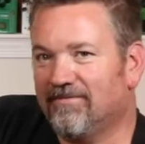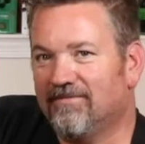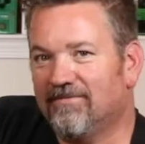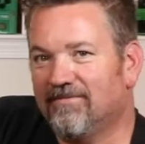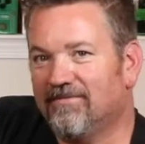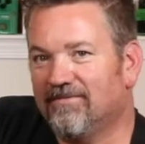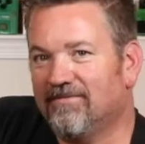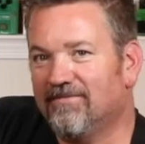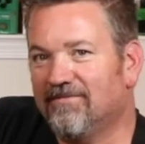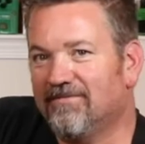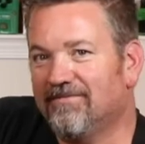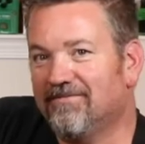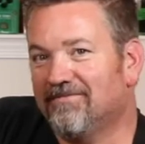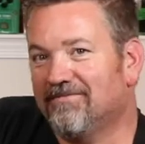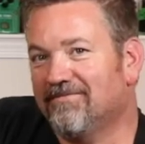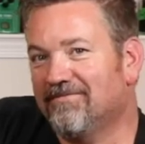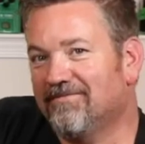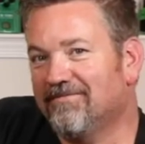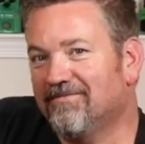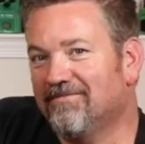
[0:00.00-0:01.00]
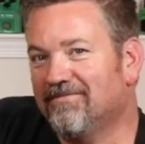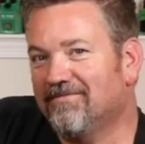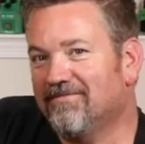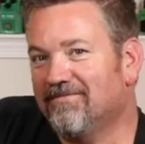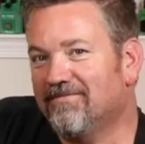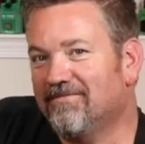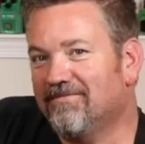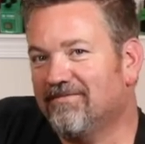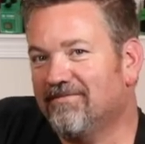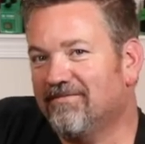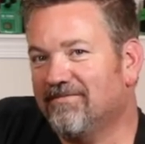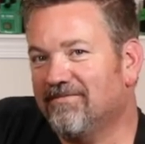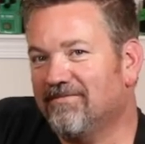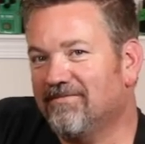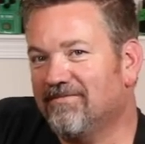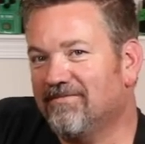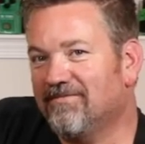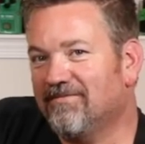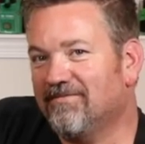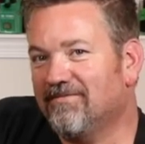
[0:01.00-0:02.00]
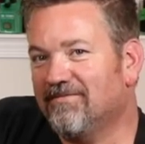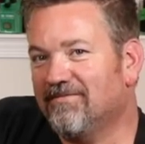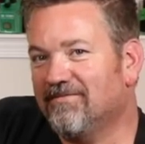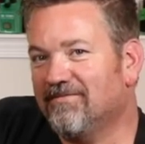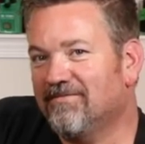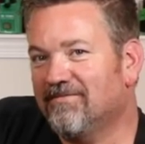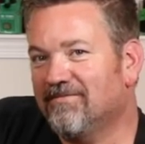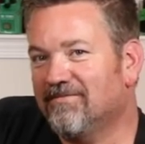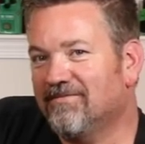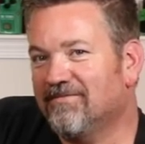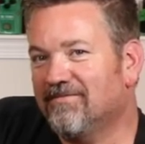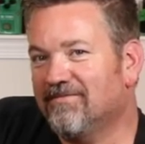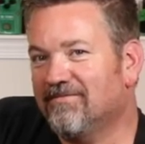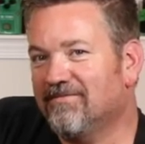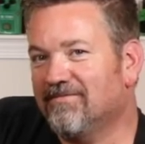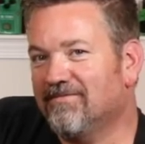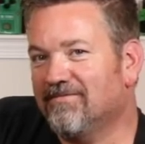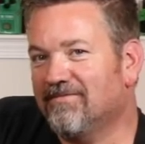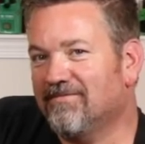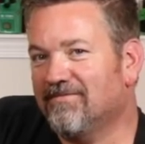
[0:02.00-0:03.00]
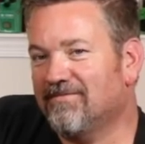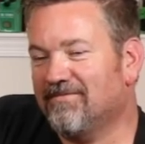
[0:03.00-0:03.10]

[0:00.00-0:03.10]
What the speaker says: No words are spoken by the person on screen.